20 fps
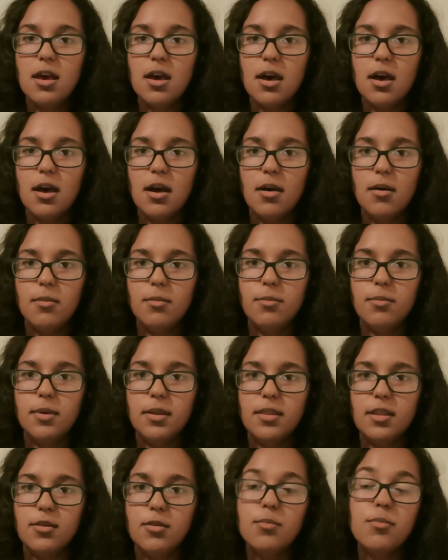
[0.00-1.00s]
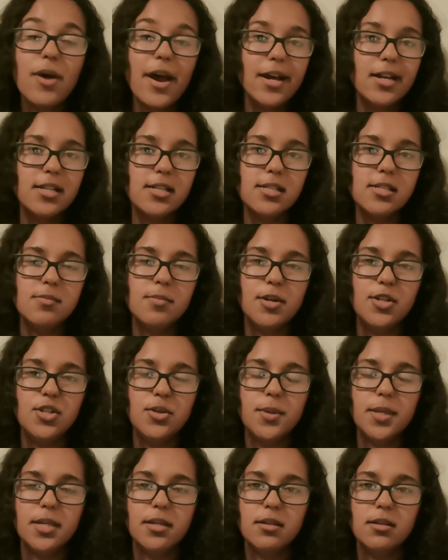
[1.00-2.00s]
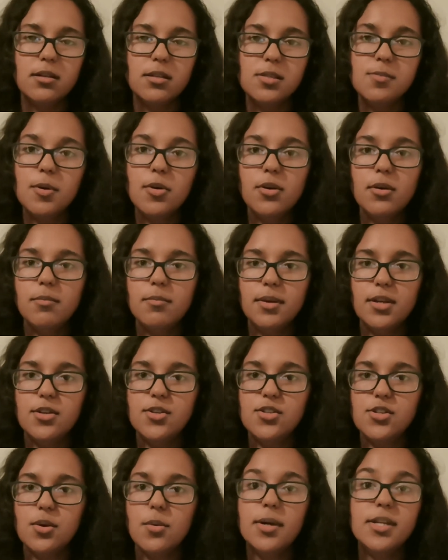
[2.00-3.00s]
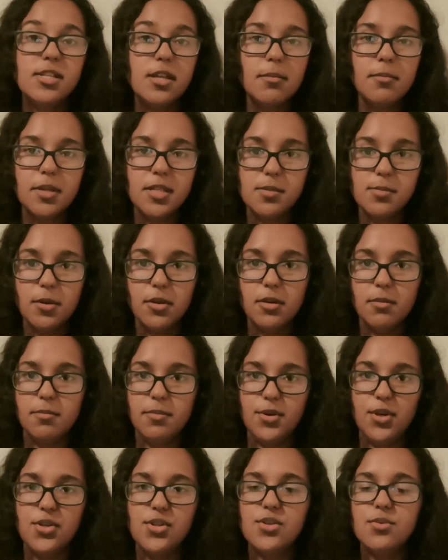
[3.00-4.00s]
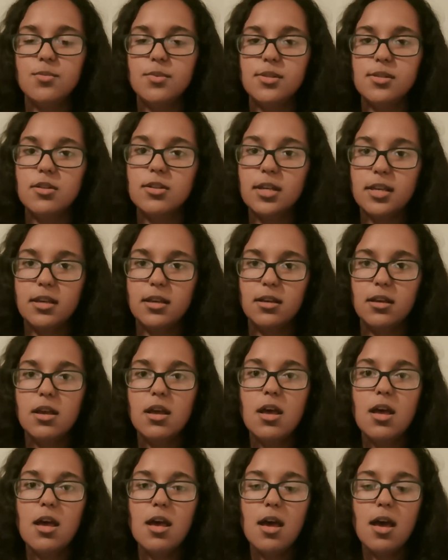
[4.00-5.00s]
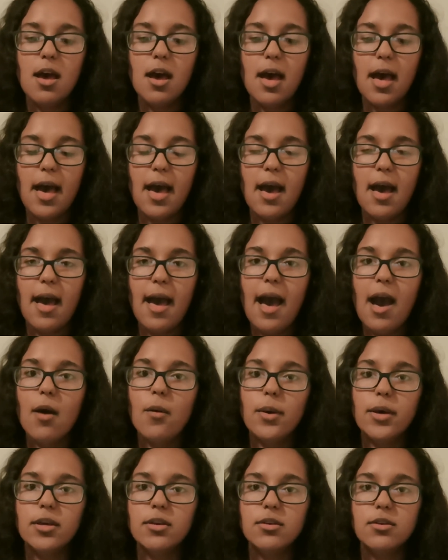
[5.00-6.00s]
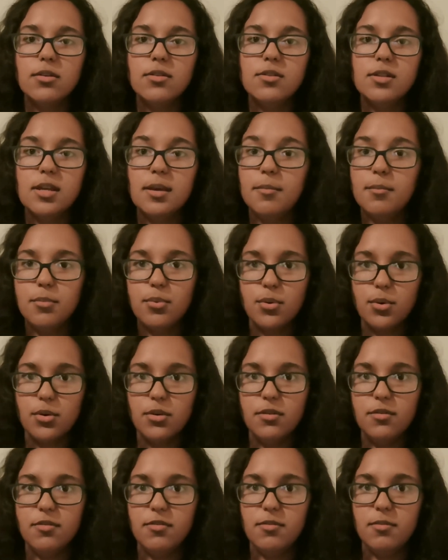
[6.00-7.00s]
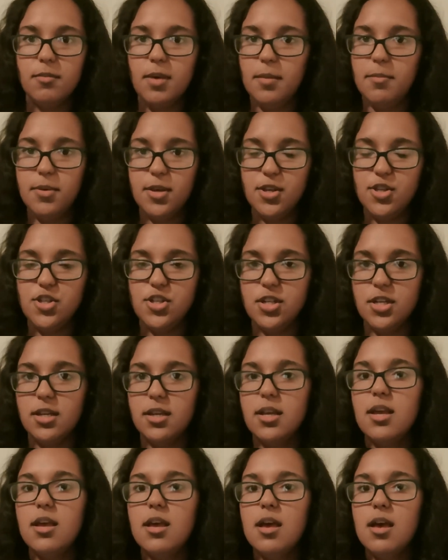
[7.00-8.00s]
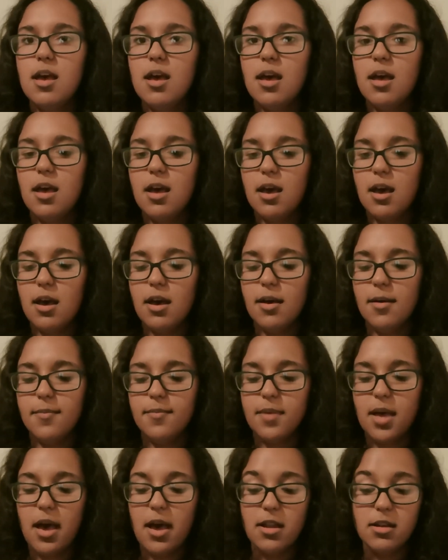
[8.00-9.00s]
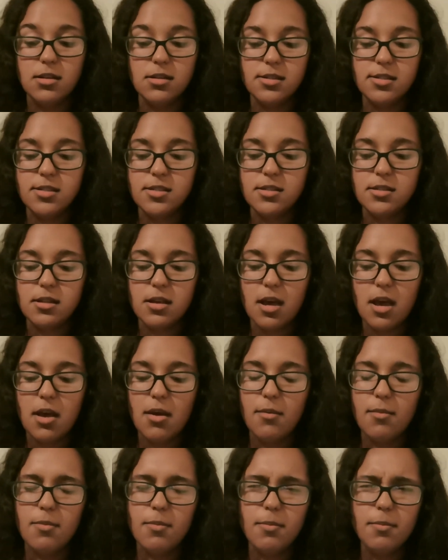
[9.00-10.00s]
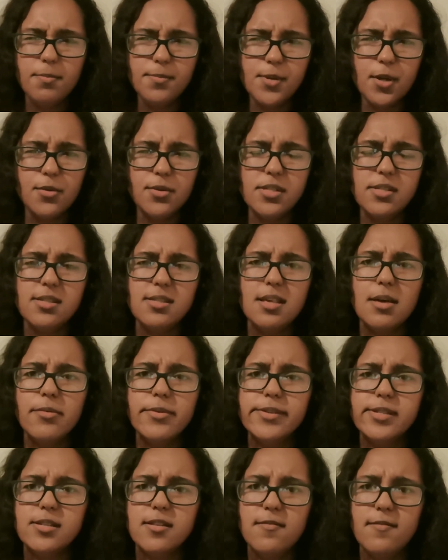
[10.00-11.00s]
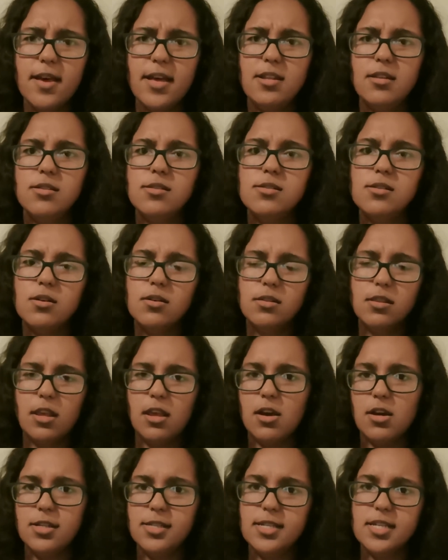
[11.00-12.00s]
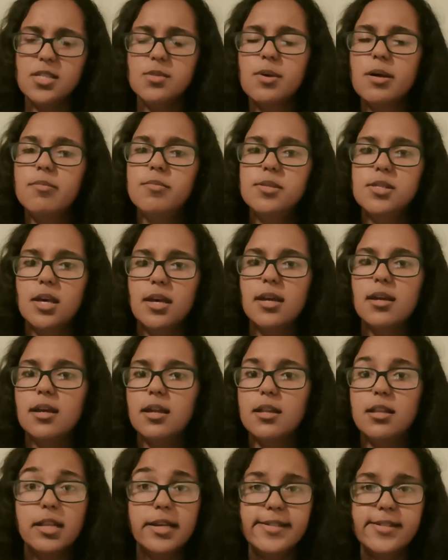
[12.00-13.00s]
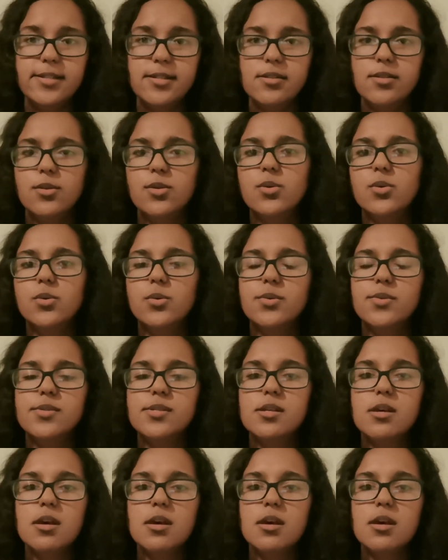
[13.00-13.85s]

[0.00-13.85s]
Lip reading: and then you practice by doing a spoken pitch. So I'd done my spoken pitch and was looking at how I could improve my pitching, and I noticed that there was an event on the RTS website in London called